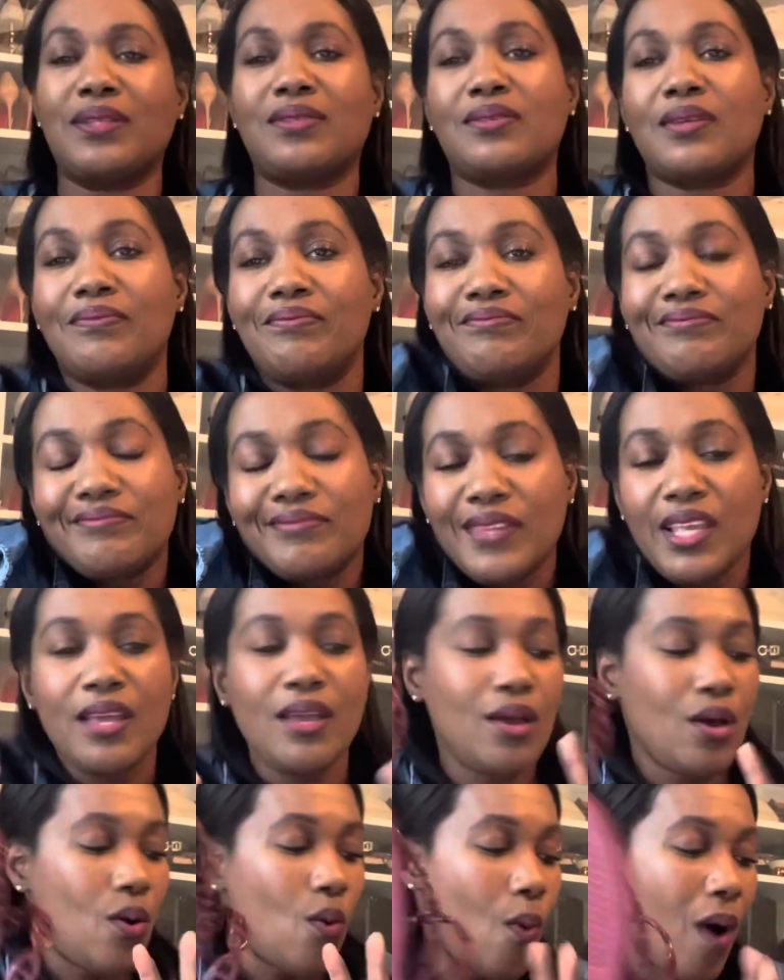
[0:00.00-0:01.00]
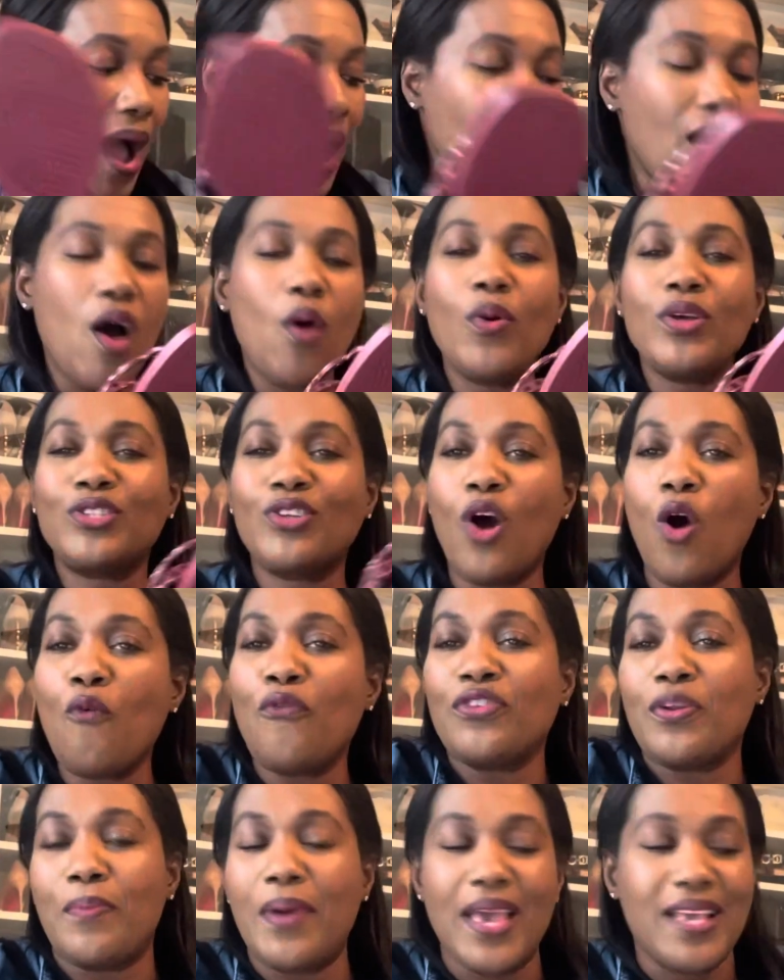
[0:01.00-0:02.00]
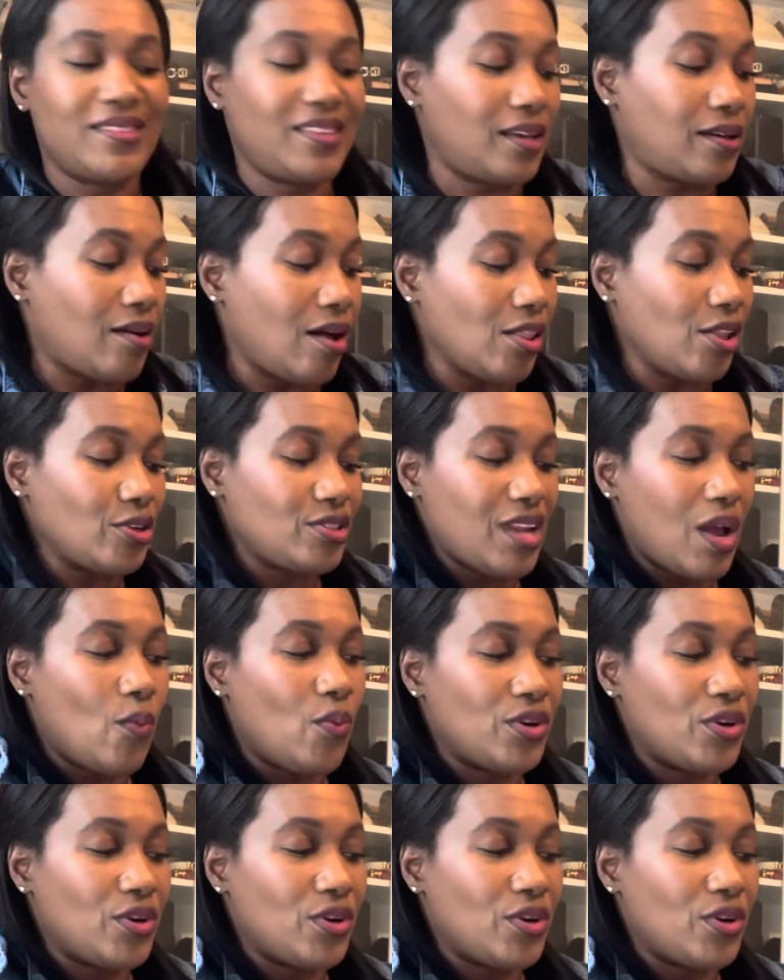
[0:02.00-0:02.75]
But why always go for the basic colors?